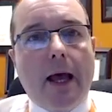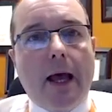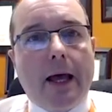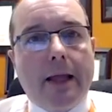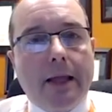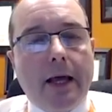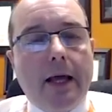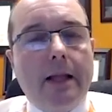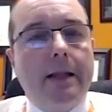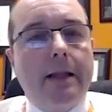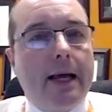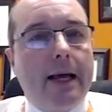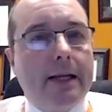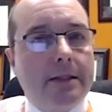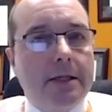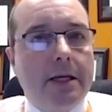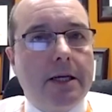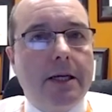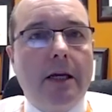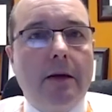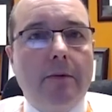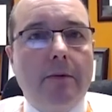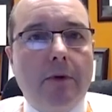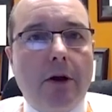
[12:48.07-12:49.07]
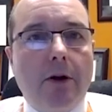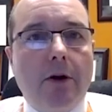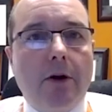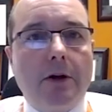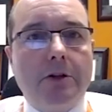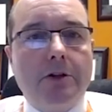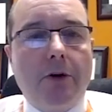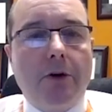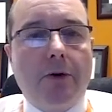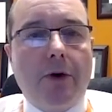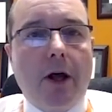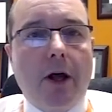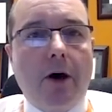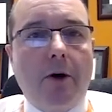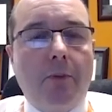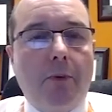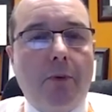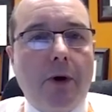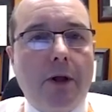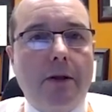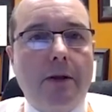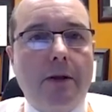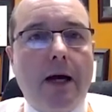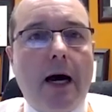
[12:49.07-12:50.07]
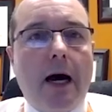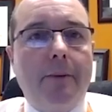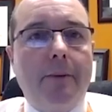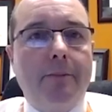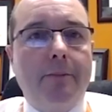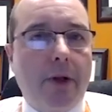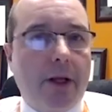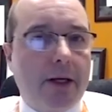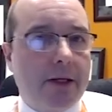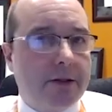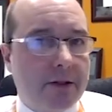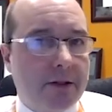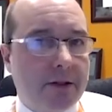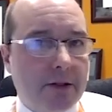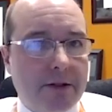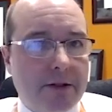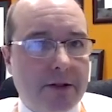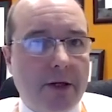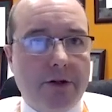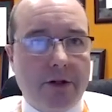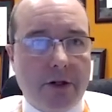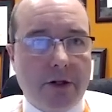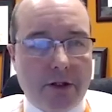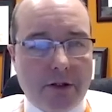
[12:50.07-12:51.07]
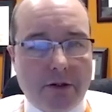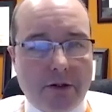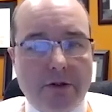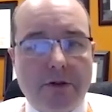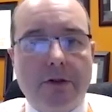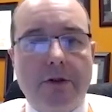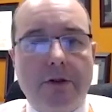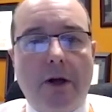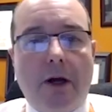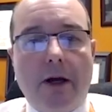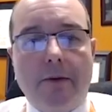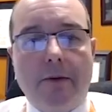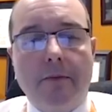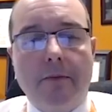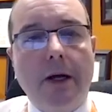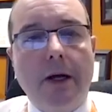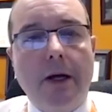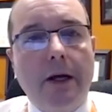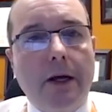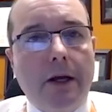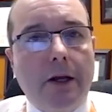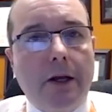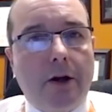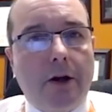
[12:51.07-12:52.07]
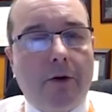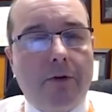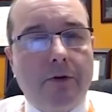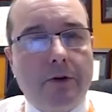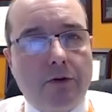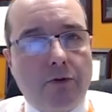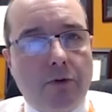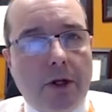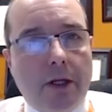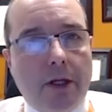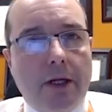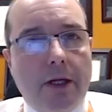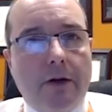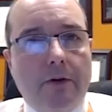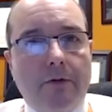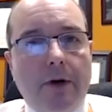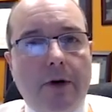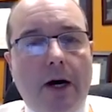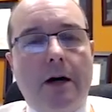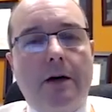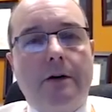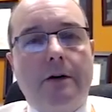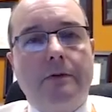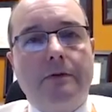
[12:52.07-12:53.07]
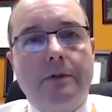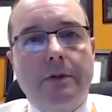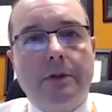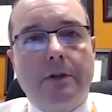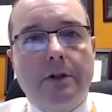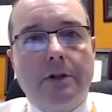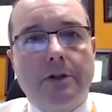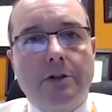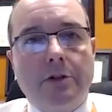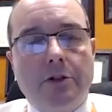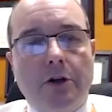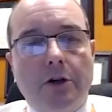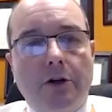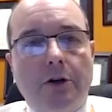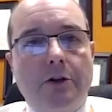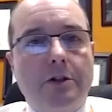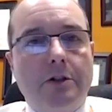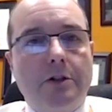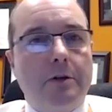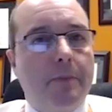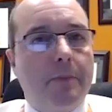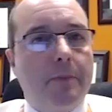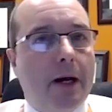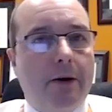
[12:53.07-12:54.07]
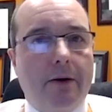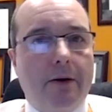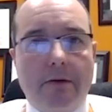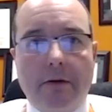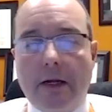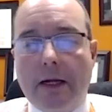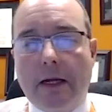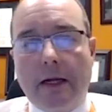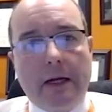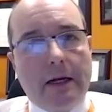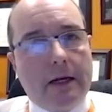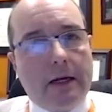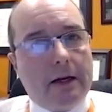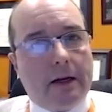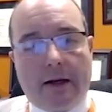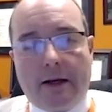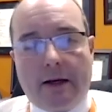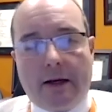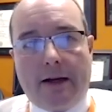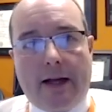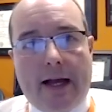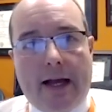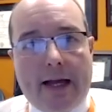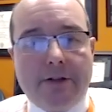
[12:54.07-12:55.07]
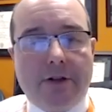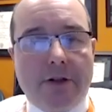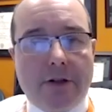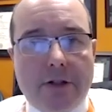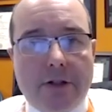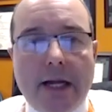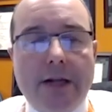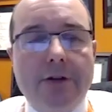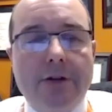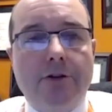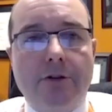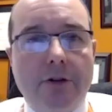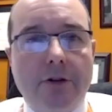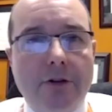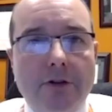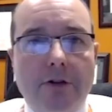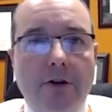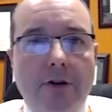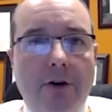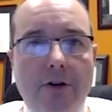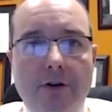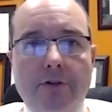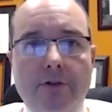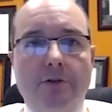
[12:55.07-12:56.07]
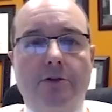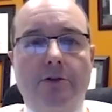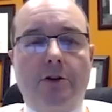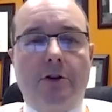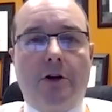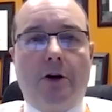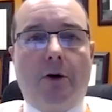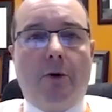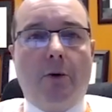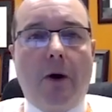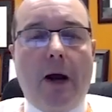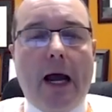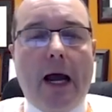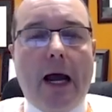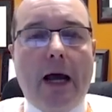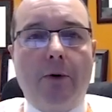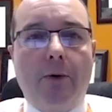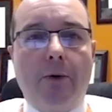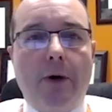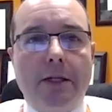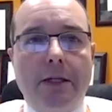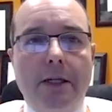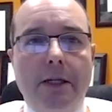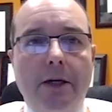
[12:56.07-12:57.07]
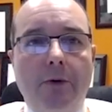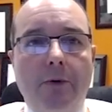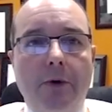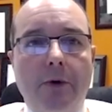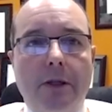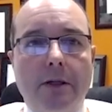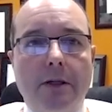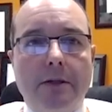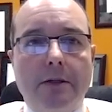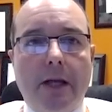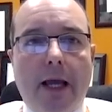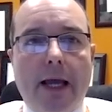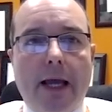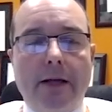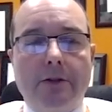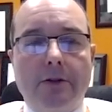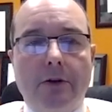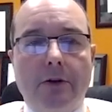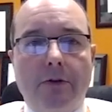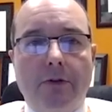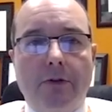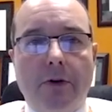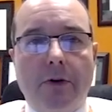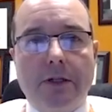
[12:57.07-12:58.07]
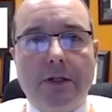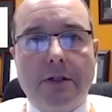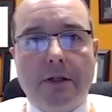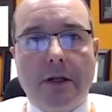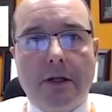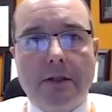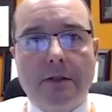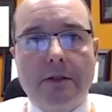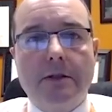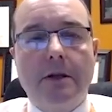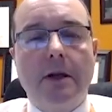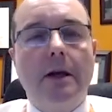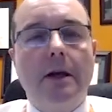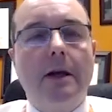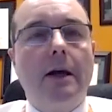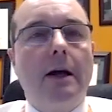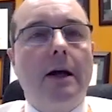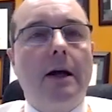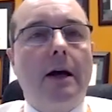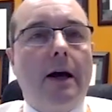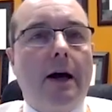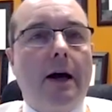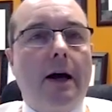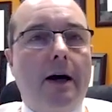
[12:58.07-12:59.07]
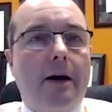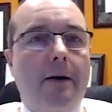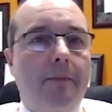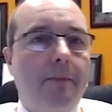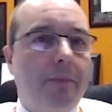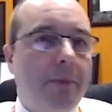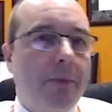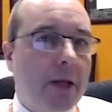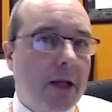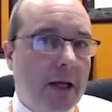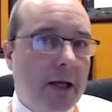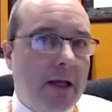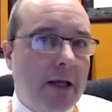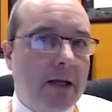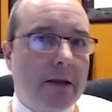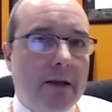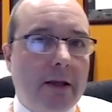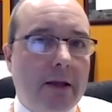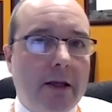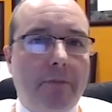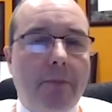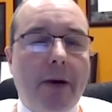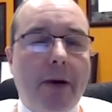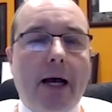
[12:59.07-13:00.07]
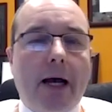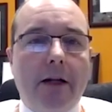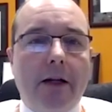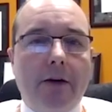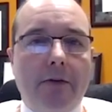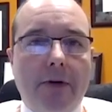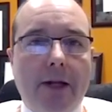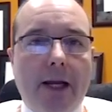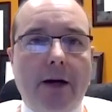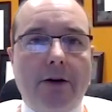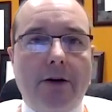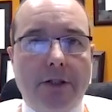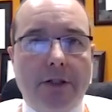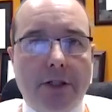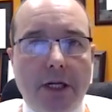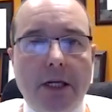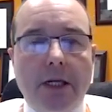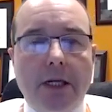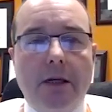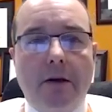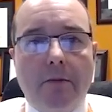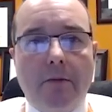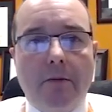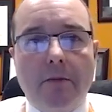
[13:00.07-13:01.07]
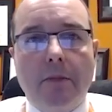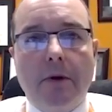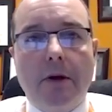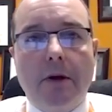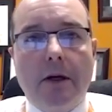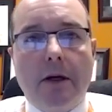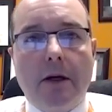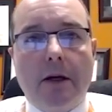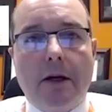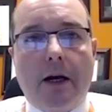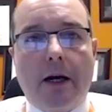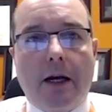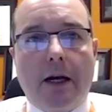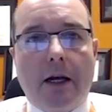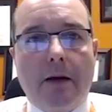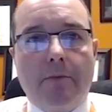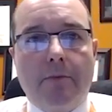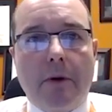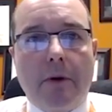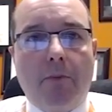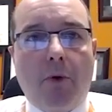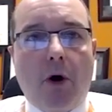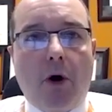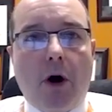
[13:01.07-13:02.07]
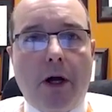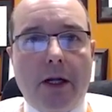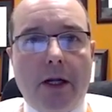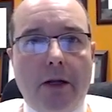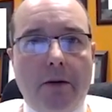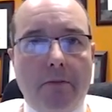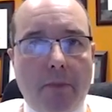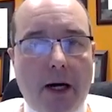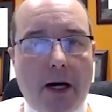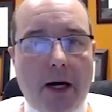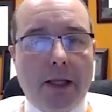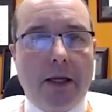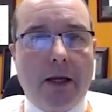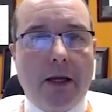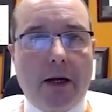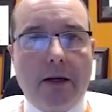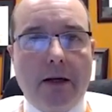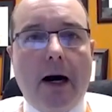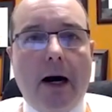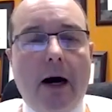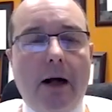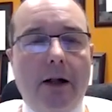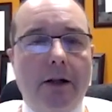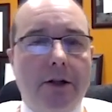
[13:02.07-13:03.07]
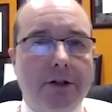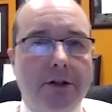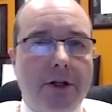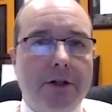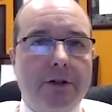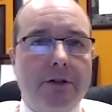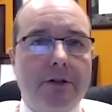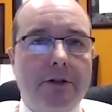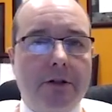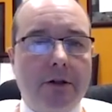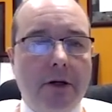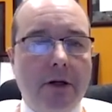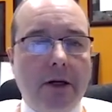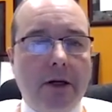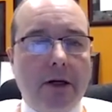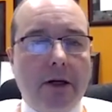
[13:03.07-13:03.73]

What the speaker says: And then that team can also help with complex decisions. If it's really involved concerns about existential concerns, how do I deal with this cancer, for instance, the palliative care team can be brought in by the oncologist